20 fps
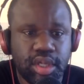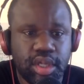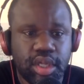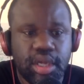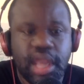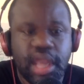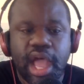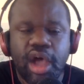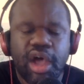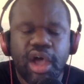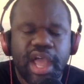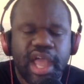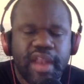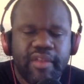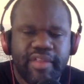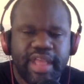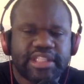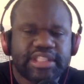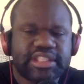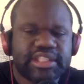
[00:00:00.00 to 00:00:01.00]
Now,
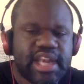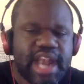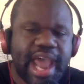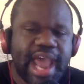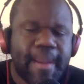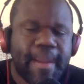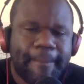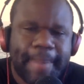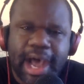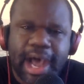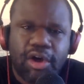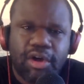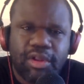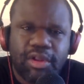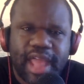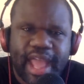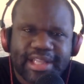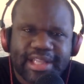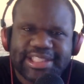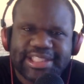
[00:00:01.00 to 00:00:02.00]
this is not about
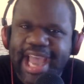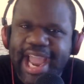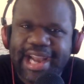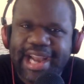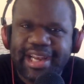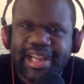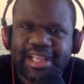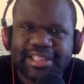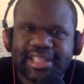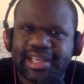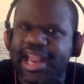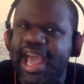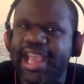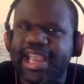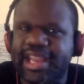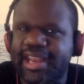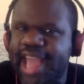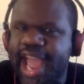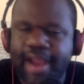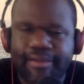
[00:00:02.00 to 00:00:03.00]
Chinese
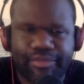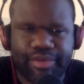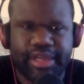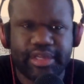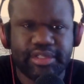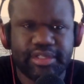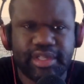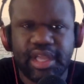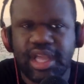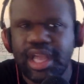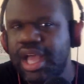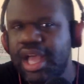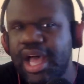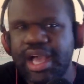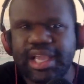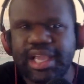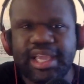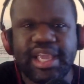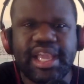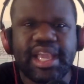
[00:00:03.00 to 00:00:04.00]
liking Africans.
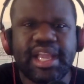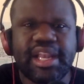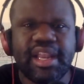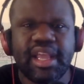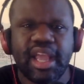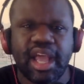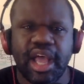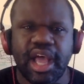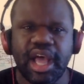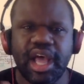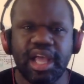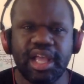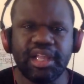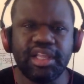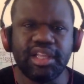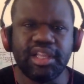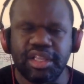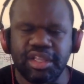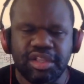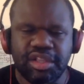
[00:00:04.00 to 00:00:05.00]
Again, uh,
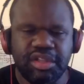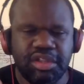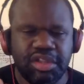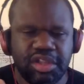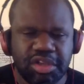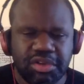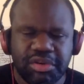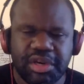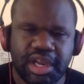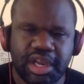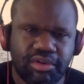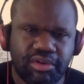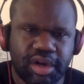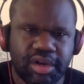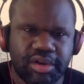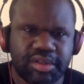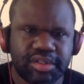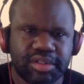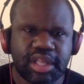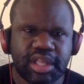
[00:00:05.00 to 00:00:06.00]
you
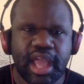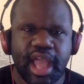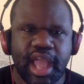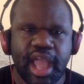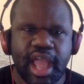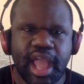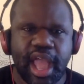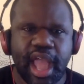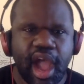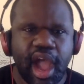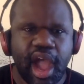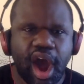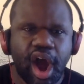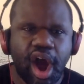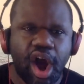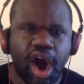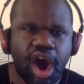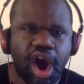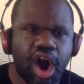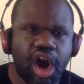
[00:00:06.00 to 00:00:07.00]
Negroes
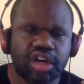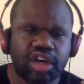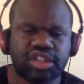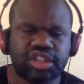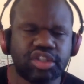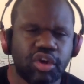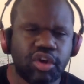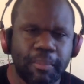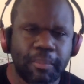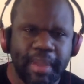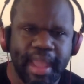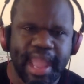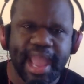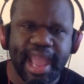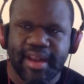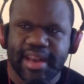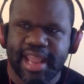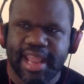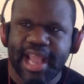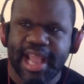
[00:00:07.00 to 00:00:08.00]
are are so
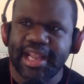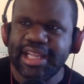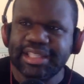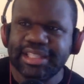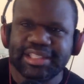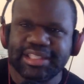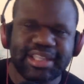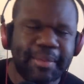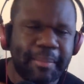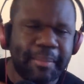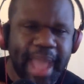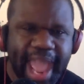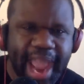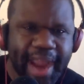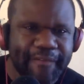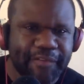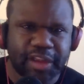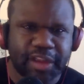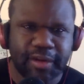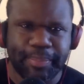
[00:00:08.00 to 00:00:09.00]
mad that some
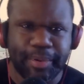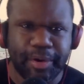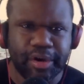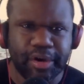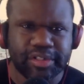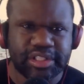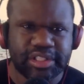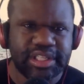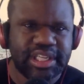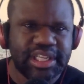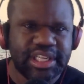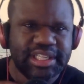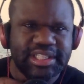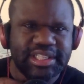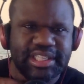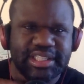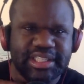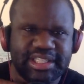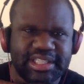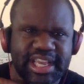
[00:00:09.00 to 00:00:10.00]
African person
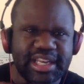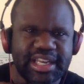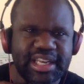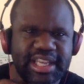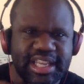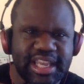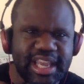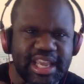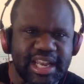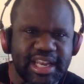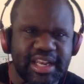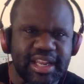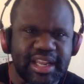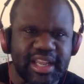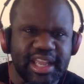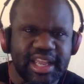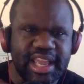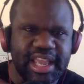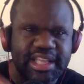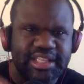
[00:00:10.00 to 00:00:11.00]
didn't get
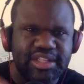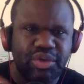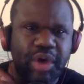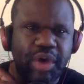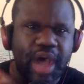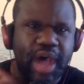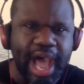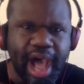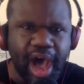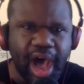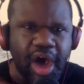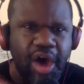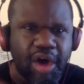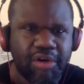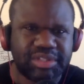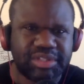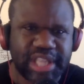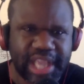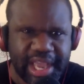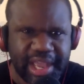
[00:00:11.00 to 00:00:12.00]
into a, a
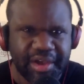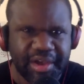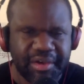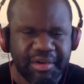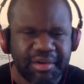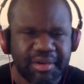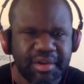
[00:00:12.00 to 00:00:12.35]
hotel